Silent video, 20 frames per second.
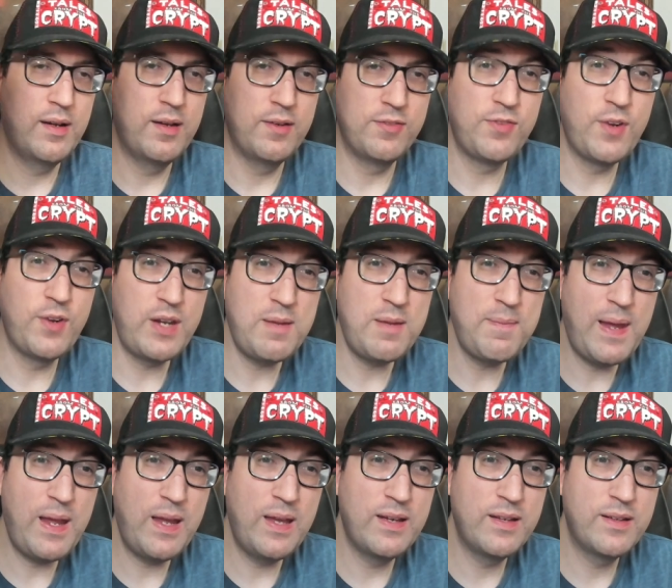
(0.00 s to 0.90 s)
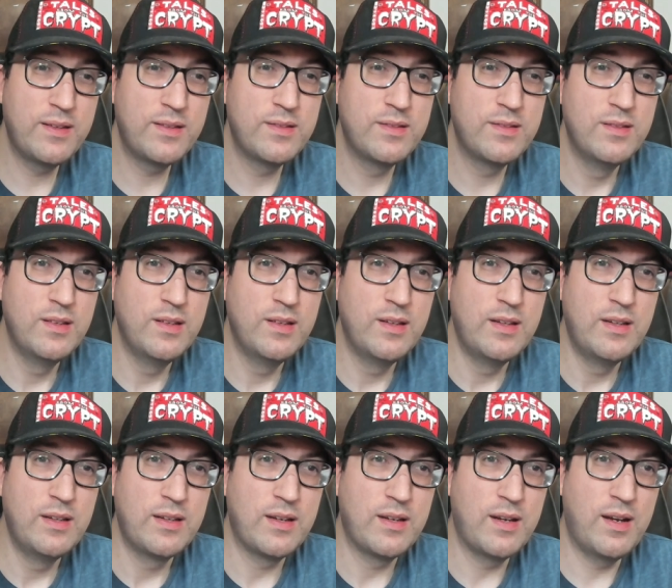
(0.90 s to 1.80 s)
Funny Man.
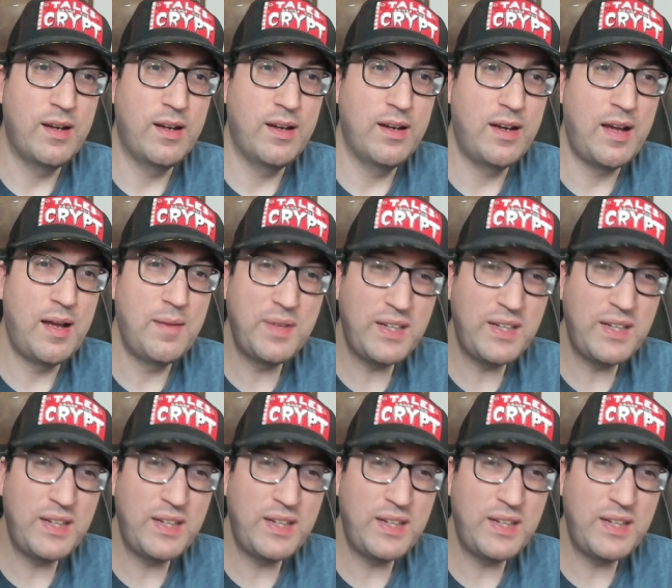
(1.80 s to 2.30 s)
I've